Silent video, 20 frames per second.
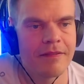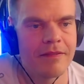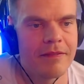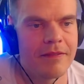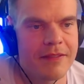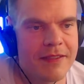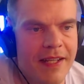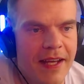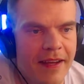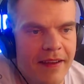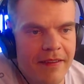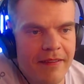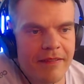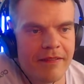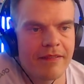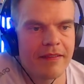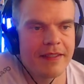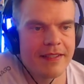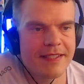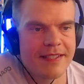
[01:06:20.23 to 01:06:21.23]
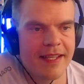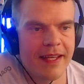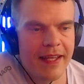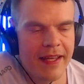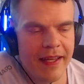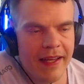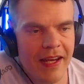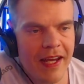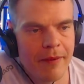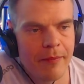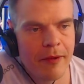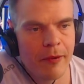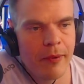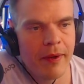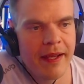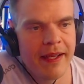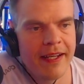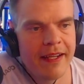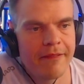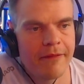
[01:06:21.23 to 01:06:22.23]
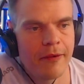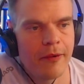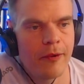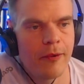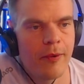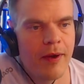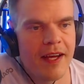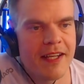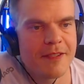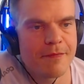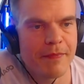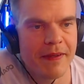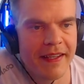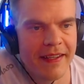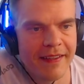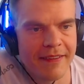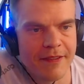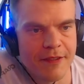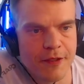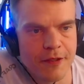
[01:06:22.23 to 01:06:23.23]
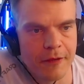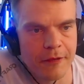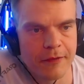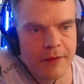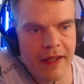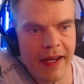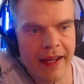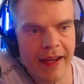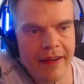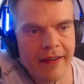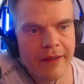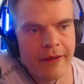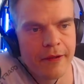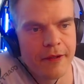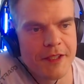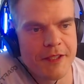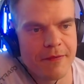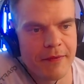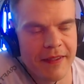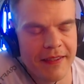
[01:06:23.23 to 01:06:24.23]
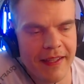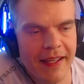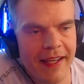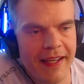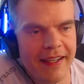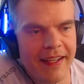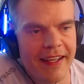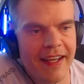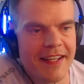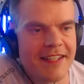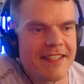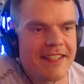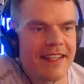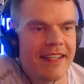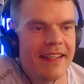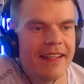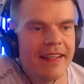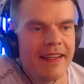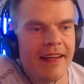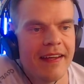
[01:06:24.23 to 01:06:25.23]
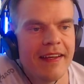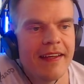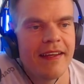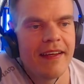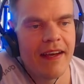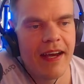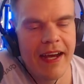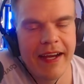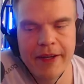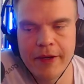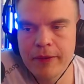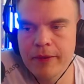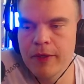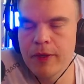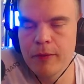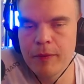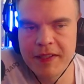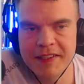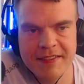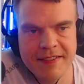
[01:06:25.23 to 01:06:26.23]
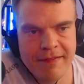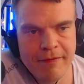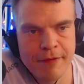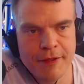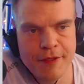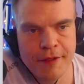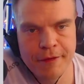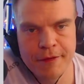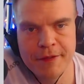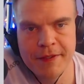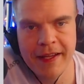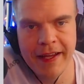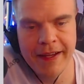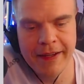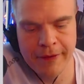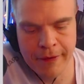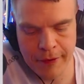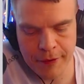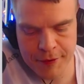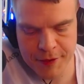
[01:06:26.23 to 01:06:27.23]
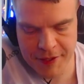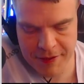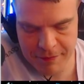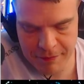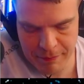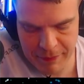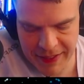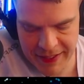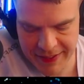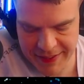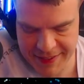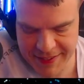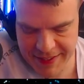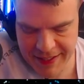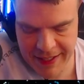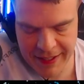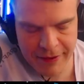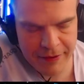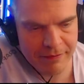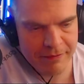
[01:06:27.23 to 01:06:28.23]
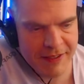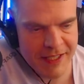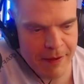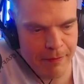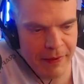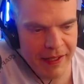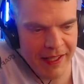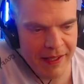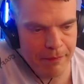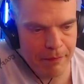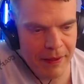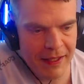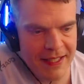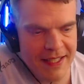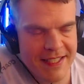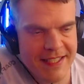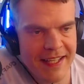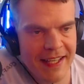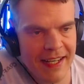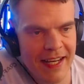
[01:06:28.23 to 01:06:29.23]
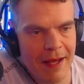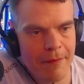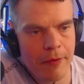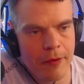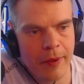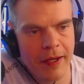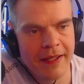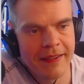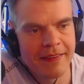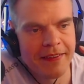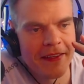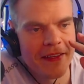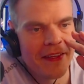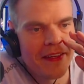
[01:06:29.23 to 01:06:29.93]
Jack is saying, I'm creative who has been soft-diagnosed with ADHD. I don't know what soft-diagnosed means. Can somebody please elaborate?